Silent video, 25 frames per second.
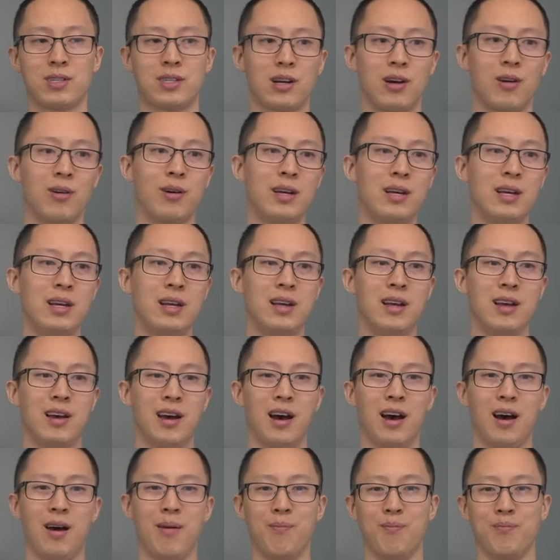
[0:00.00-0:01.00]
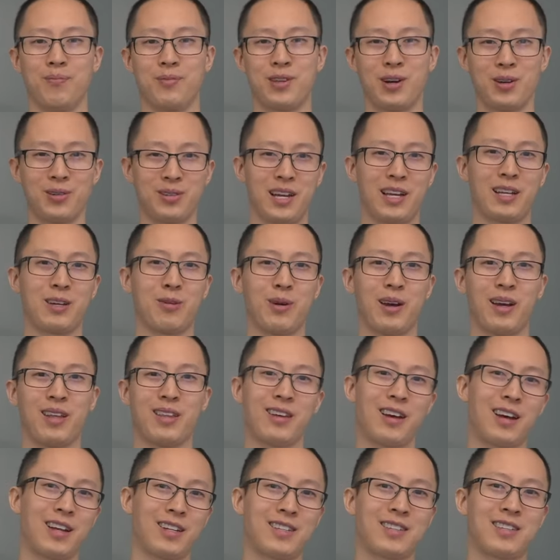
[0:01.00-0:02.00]
So um, don't take
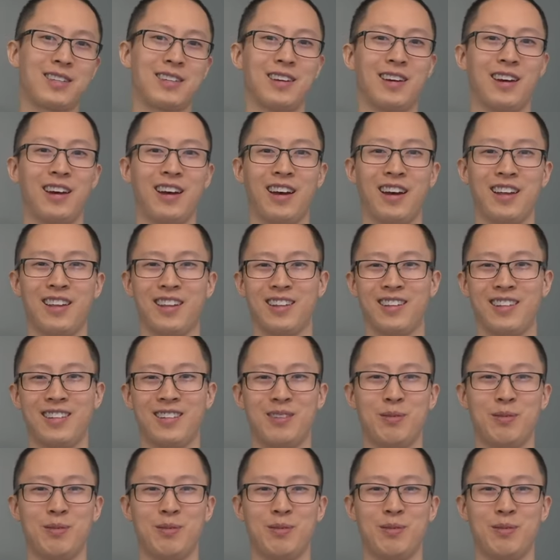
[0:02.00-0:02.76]
away that uh,